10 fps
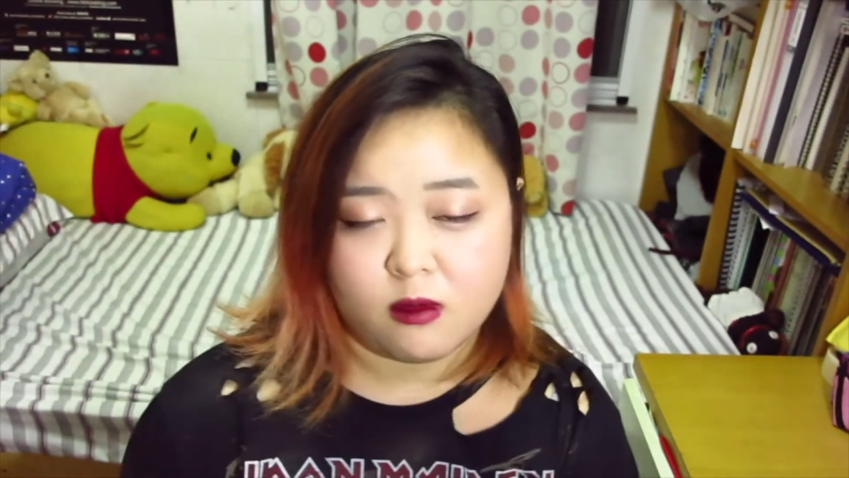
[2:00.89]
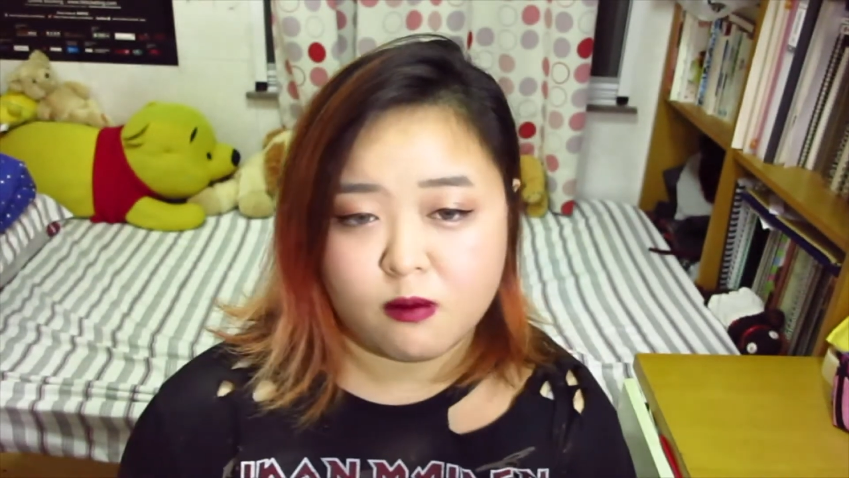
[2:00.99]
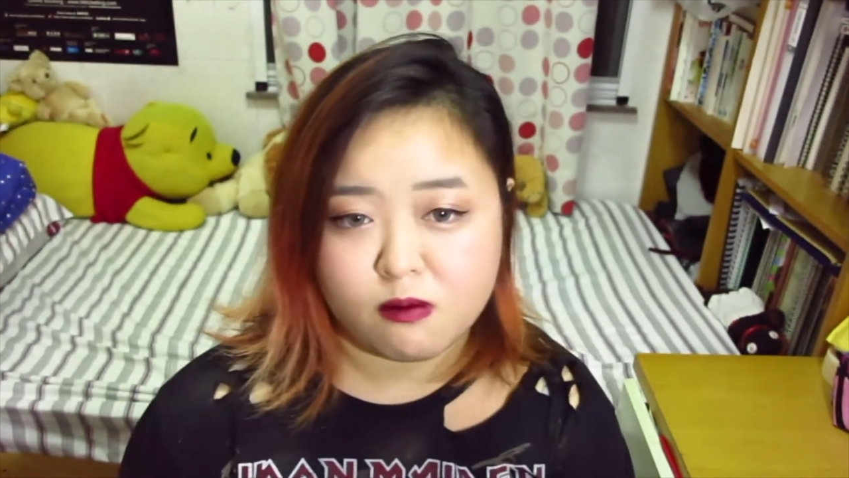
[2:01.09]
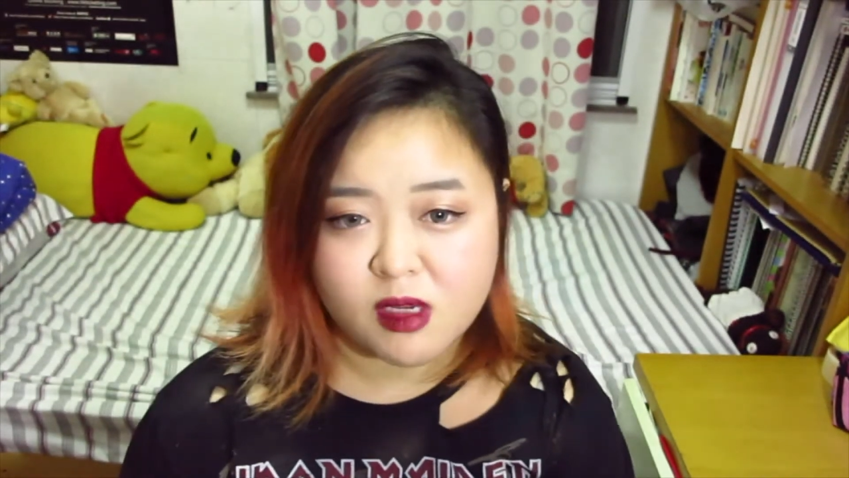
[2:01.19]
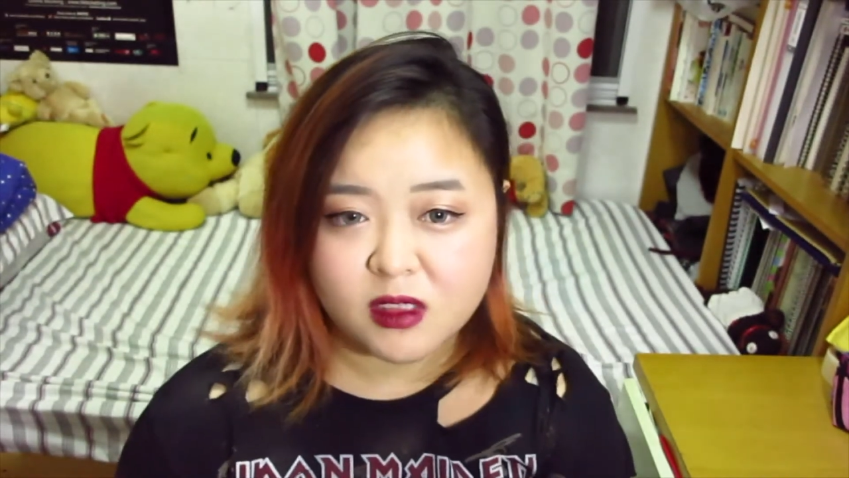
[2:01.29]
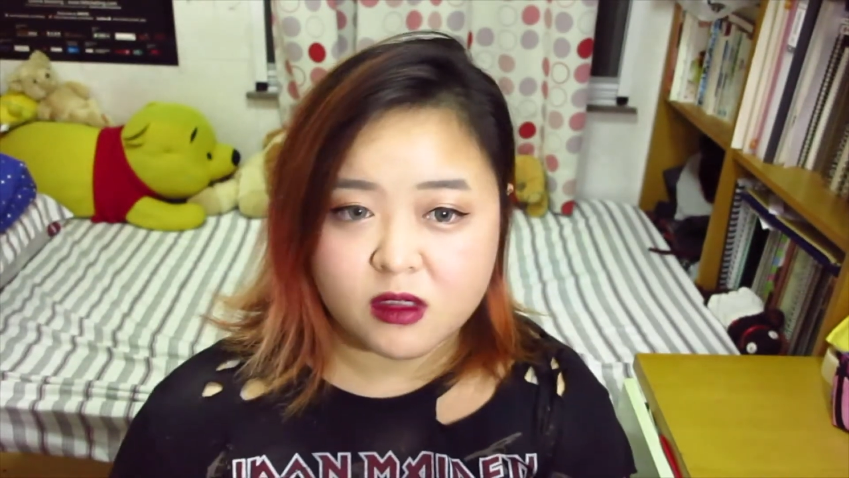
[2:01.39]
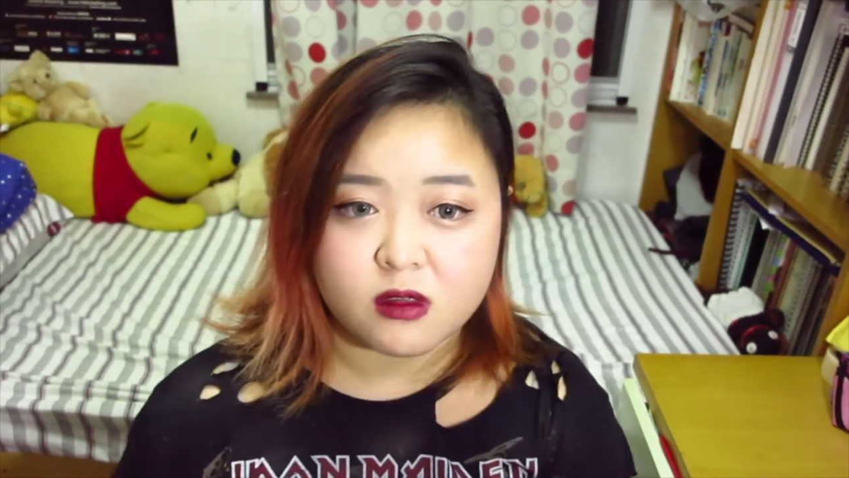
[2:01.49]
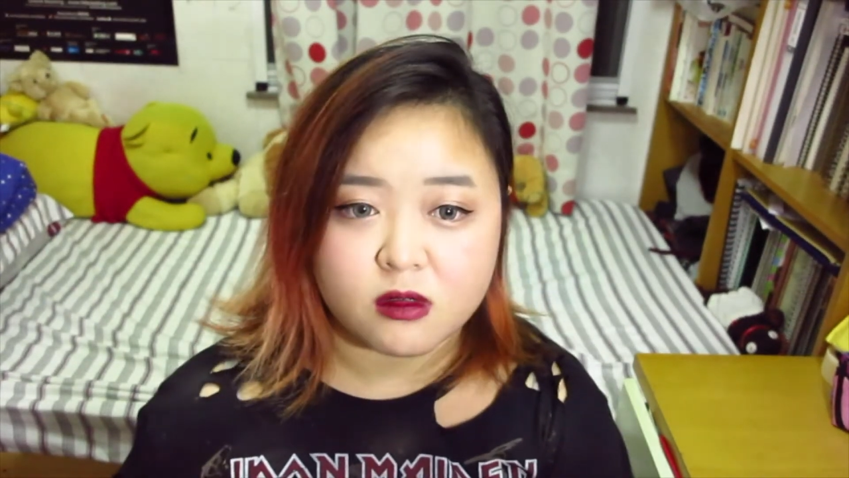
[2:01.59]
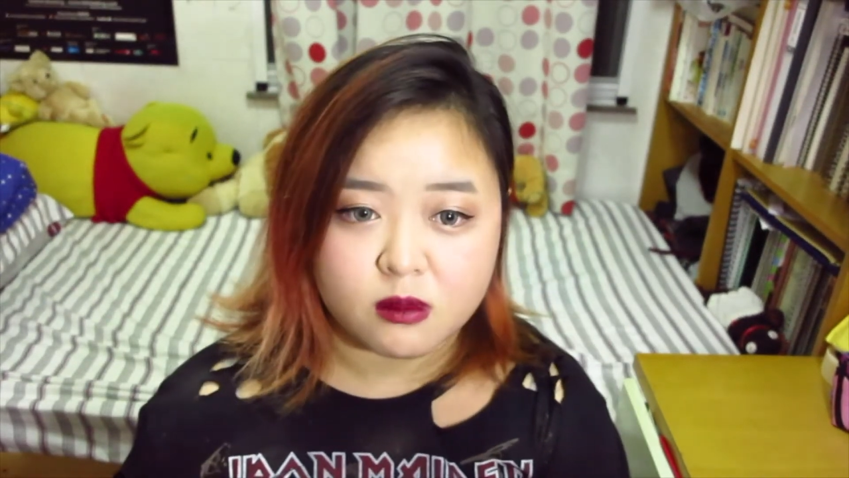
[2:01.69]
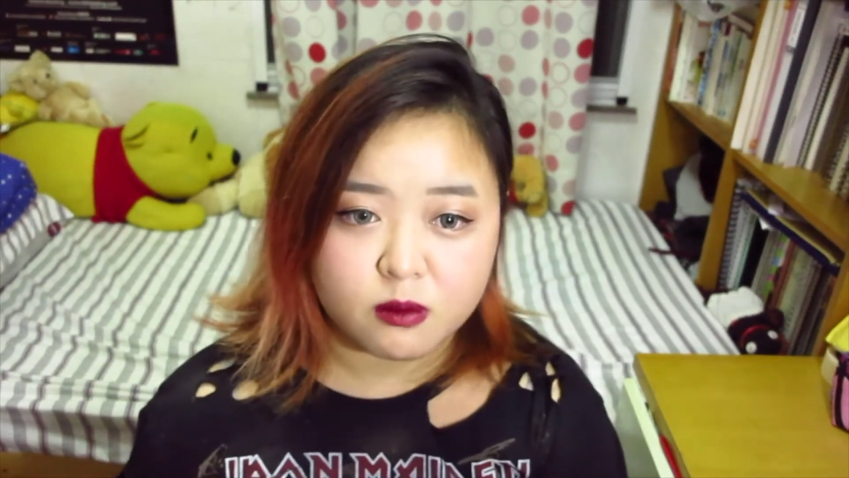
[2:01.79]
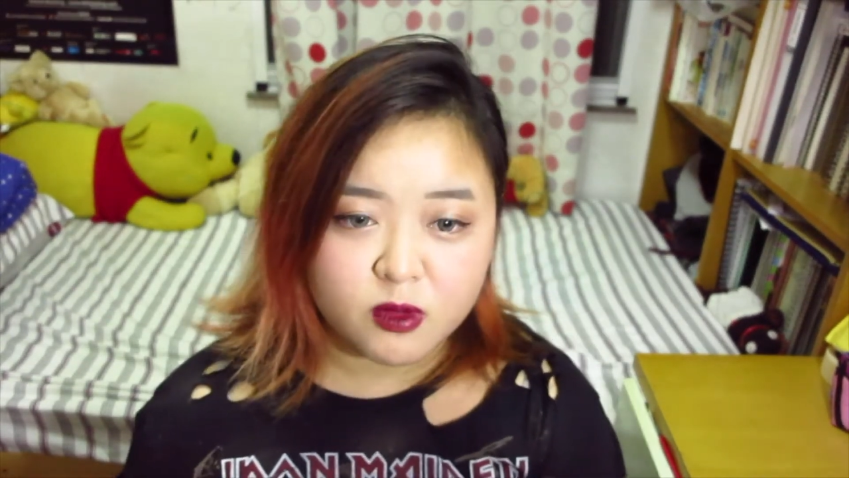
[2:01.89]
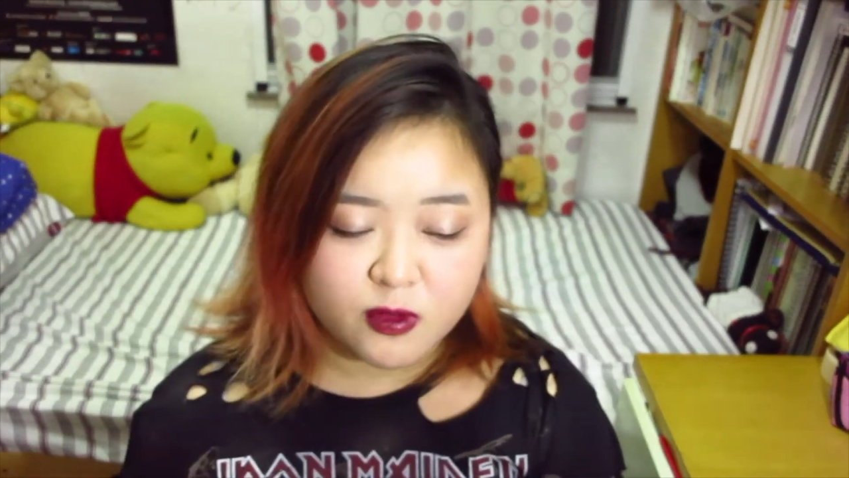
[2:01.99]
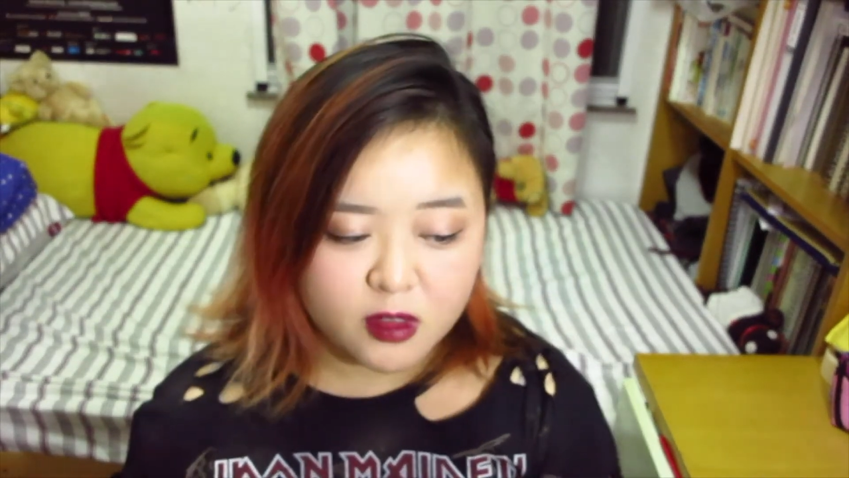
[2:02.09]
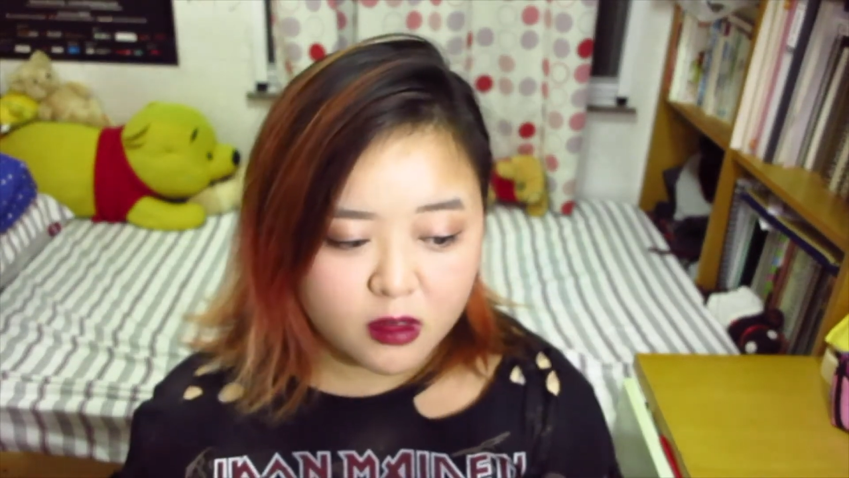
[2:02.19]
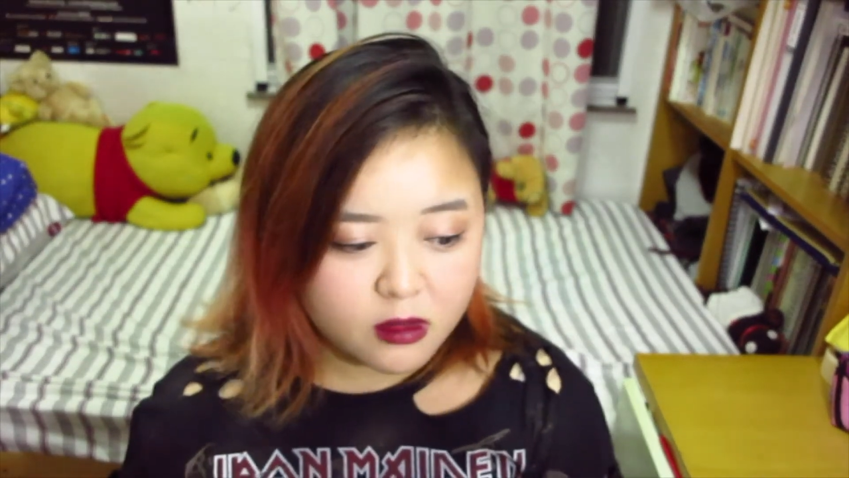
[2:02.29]
metal
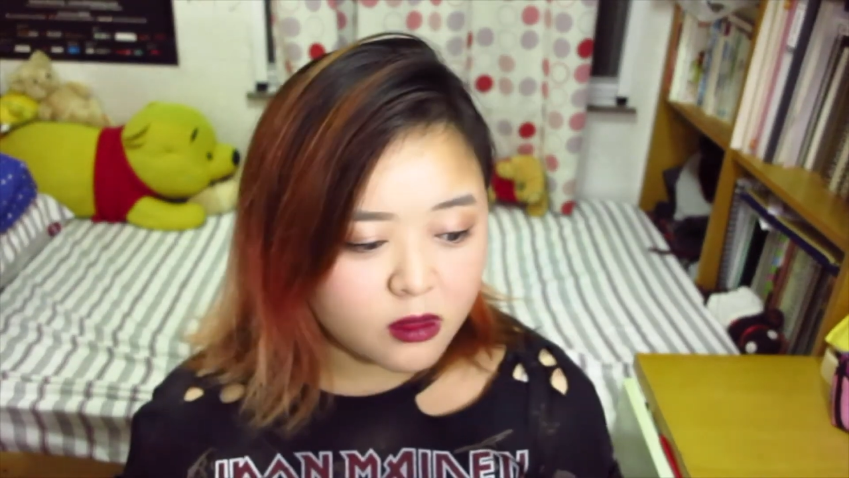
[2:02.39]
music